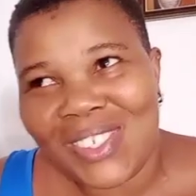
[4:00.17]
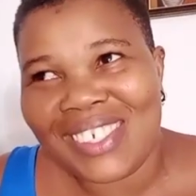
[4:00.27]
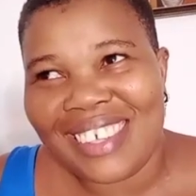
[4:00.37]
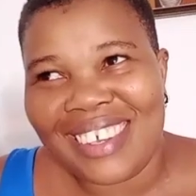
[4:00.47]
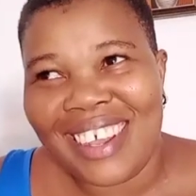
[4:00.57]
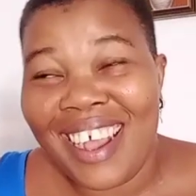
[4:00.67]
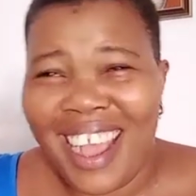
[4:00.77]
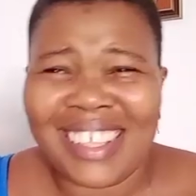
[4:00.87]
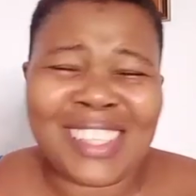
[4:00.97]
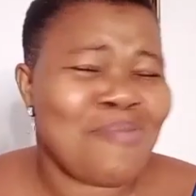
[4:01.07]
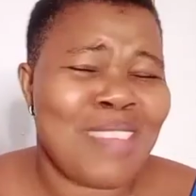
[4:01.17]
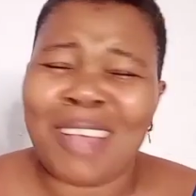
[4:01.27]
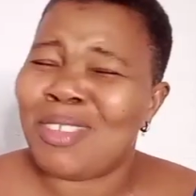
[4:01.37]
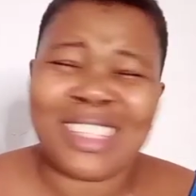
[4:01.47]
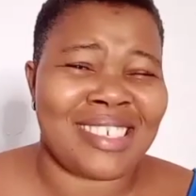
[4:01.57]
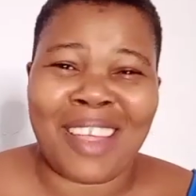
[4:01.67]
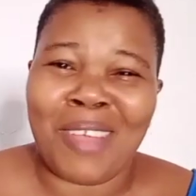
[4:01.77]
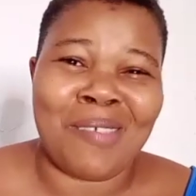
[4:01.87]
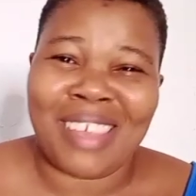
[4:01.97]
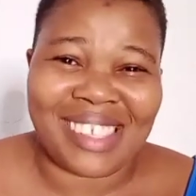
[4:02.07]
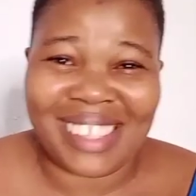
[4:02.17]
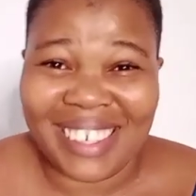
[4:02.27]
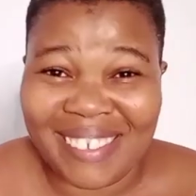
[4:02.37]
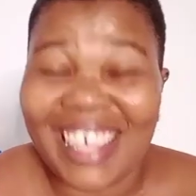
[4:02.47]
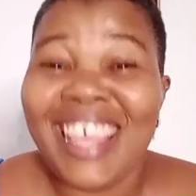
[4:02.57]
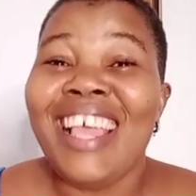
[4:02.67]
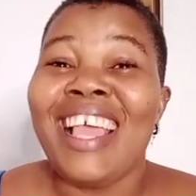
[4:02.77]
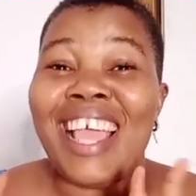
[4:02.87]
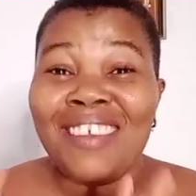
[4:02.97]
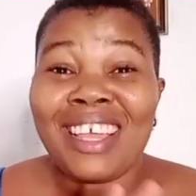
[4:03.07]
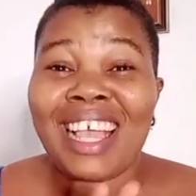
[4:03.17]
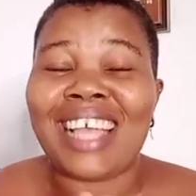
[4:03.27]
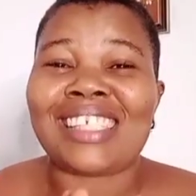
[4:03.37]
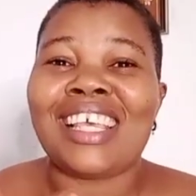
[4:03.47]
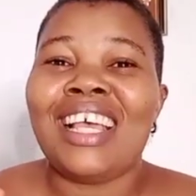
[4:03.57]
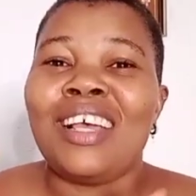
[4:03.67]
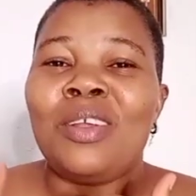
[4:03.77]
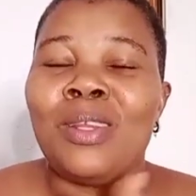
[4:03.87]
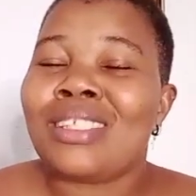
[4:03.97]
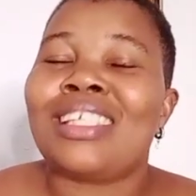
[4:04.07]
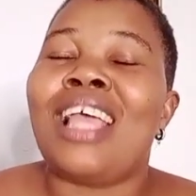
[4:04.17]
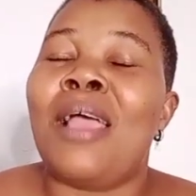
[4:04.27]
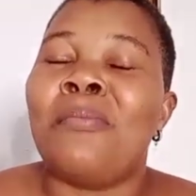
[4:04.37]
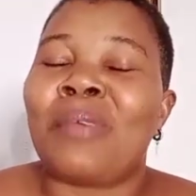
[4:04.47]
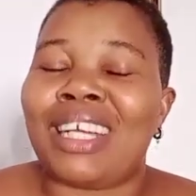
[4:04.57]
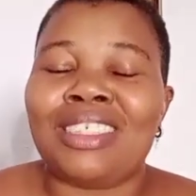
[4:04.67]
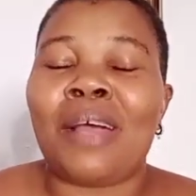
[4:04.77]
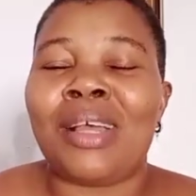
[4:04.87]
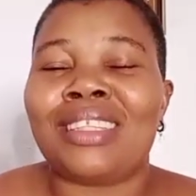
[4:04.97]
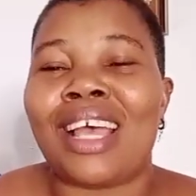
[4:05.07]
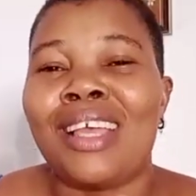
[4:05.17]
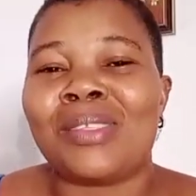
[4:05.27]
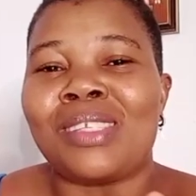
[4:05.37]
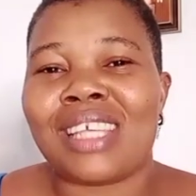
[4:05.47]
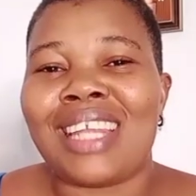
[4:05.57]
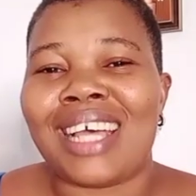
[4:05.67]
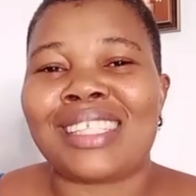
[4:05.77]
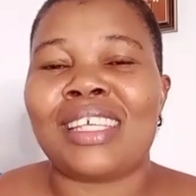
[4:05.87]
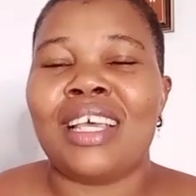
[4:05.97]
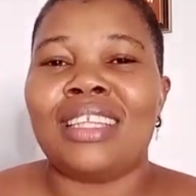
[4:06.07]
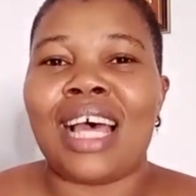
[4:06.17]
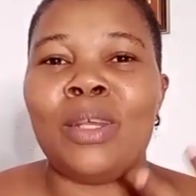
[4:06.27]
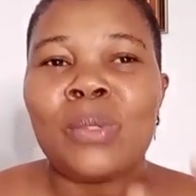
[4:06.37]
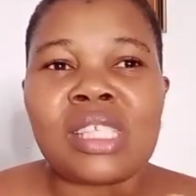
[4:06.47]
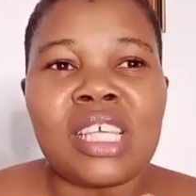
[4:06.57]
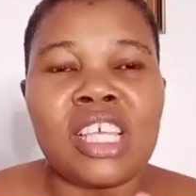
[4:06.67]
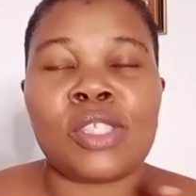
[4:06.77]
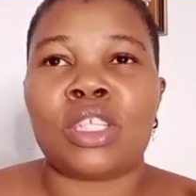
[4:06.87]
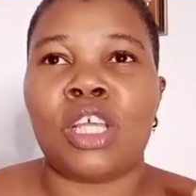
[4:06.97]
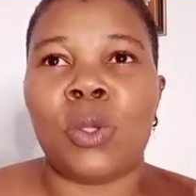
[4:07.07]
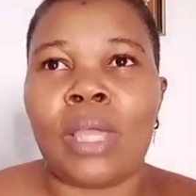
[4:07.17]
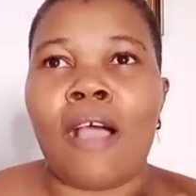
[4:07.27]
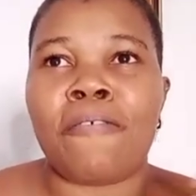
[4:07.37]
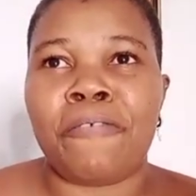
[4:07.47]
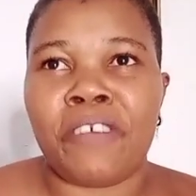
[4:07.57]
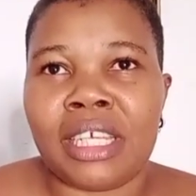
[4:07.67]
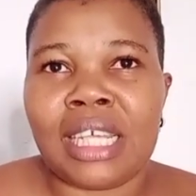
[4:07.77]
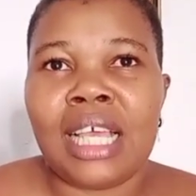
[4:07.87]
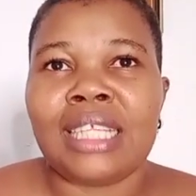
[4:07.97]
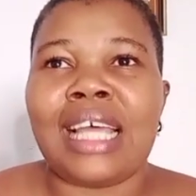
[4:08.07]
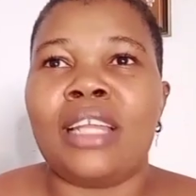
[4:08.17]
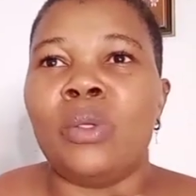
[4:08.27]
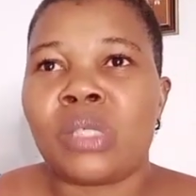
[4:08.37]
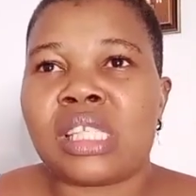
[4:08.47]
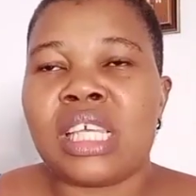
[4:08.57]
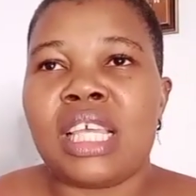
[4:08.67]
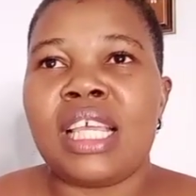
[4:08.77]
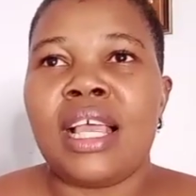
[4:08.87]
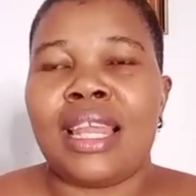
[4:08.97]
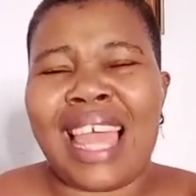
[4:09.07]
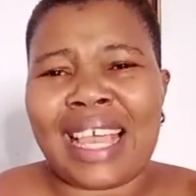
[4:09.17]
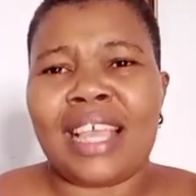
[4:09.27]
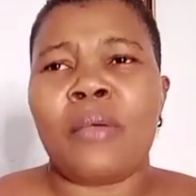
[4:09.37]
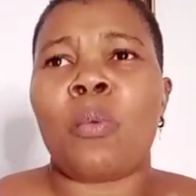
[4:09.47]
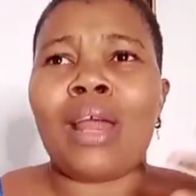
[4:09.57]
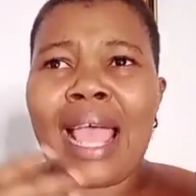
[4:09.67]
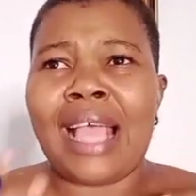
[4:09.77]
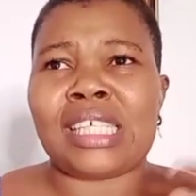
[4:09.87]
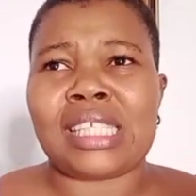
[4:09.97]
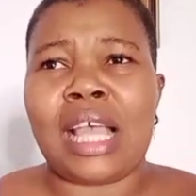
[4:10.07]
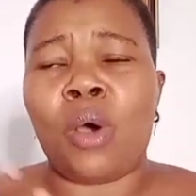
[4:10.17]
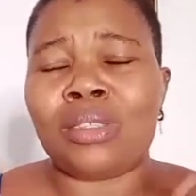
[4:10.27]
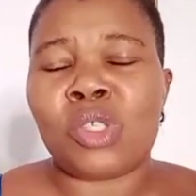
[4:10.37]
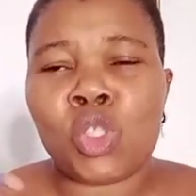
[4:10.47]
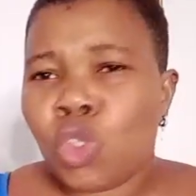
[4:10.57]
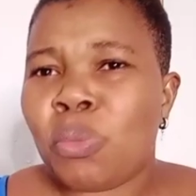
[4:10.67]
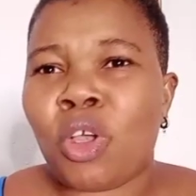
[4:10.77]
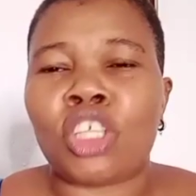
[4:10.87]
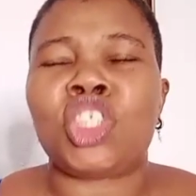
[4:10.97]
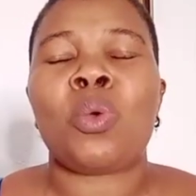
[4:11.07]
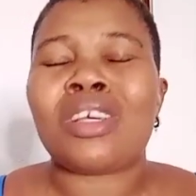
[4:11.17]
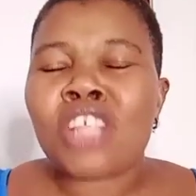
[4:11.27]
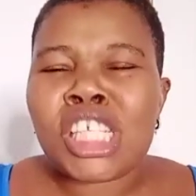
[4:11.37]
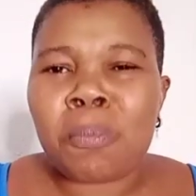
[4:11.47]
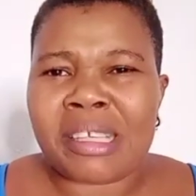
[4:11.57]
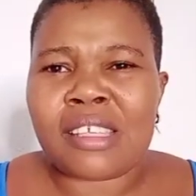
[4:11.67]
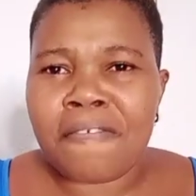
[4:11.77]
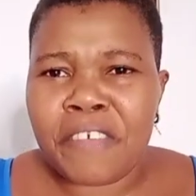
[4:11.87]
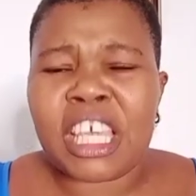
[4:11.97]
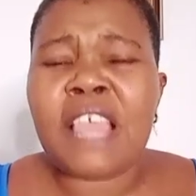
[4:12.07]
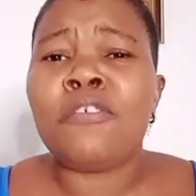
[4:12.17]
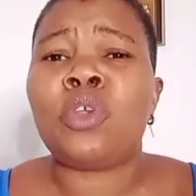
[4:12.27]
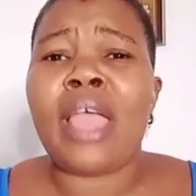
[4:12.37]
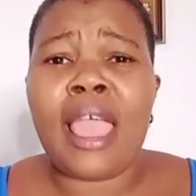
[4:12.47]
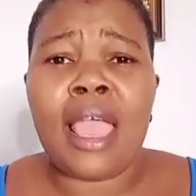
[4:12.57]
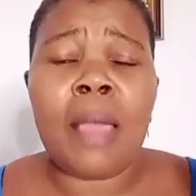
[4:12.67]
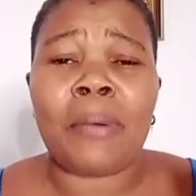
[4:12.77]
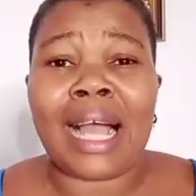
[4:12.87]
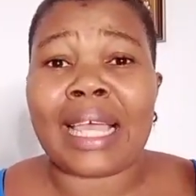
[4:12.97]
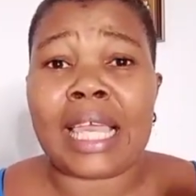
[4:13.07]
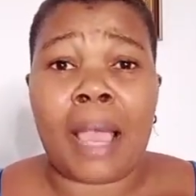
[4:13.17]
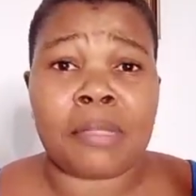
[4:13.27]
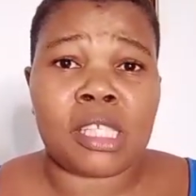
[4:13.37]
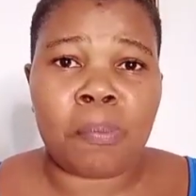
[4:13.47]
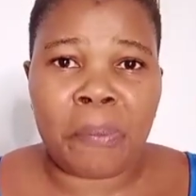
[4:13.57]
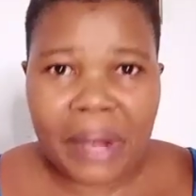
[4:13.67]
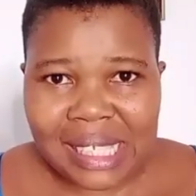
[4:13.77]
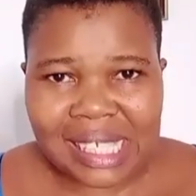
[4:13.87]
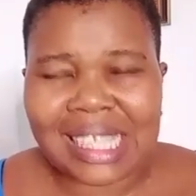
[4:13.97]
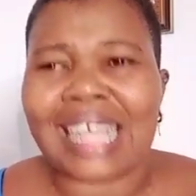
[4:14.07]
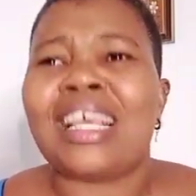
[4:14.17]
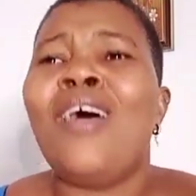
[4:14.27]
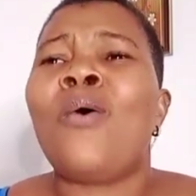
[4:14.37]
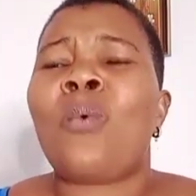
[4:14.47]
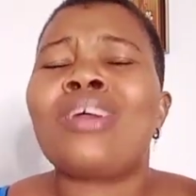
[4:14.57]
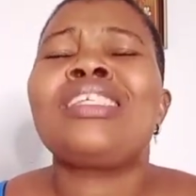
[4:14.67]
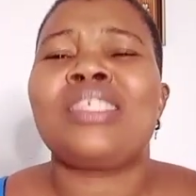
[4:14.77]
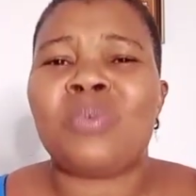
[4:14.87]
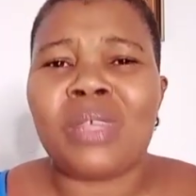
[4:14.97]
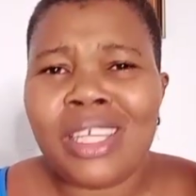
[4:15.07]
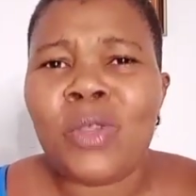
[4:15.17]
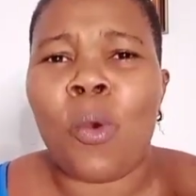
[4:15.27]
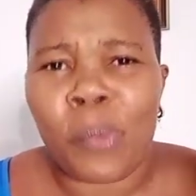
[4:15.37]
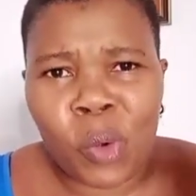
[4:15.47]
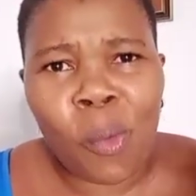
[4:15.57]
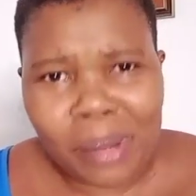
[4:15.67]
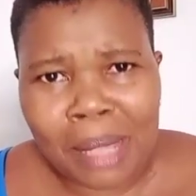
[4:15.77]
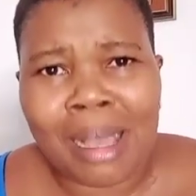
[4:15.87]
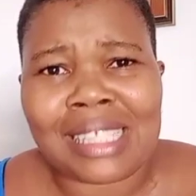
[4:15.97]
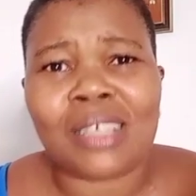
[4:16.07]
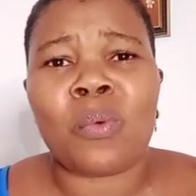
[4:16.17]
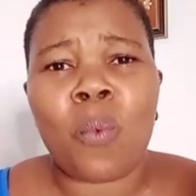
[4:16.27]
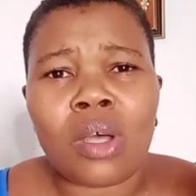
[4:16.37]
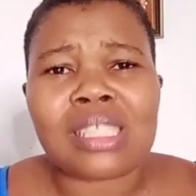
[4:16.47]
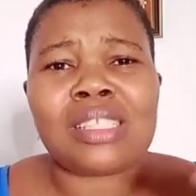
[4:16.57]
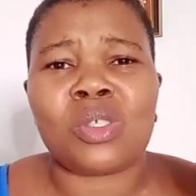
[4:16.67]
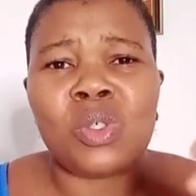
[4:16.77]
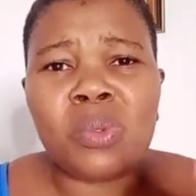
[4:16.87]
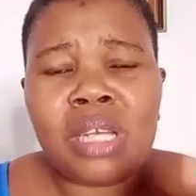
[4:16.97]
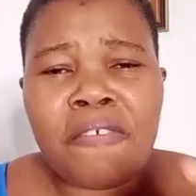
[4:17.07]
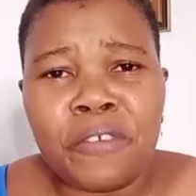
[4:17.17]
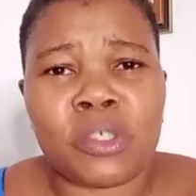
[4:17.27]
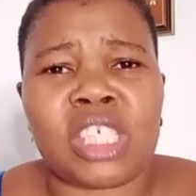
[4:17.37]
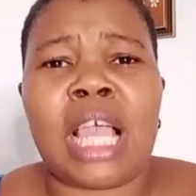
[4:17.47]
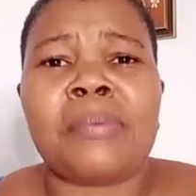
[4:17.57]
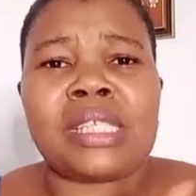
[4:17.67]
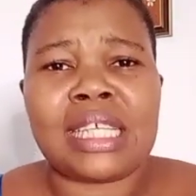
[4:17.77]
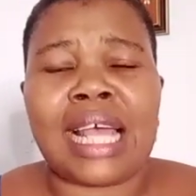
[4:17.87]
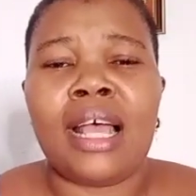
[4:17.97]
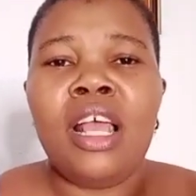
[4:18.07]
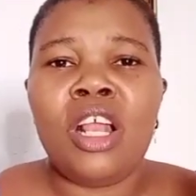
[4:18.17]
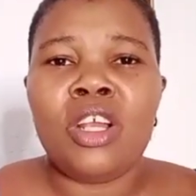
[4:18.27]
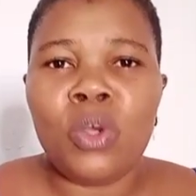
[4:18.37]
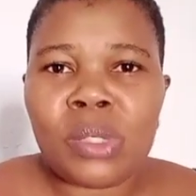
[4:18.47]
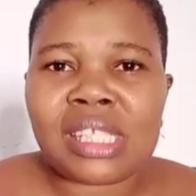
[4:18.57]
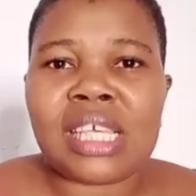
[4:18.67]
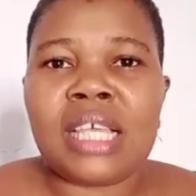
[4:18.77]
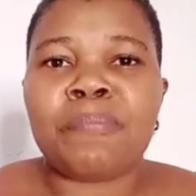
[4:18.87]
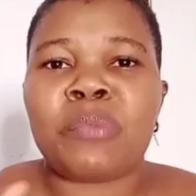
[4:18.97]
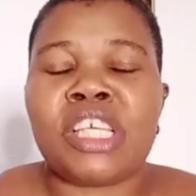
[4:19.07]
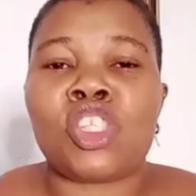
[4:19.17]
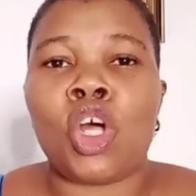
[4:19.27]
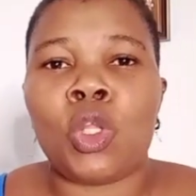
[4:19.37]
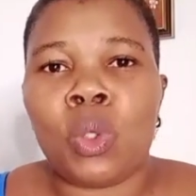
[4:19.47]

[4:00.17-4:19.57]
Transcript: ju. Ah, see me, I'm just trying my best. Anyway guys, Lucy, KA3NA went ahead to say that Lucy is not a loyal friend, that Lucy, like, what I understood, because she was not specific, even though Ebuka kept pressing that, what is really your problem, as in, what do you really feel? She kept saying that Lucy is not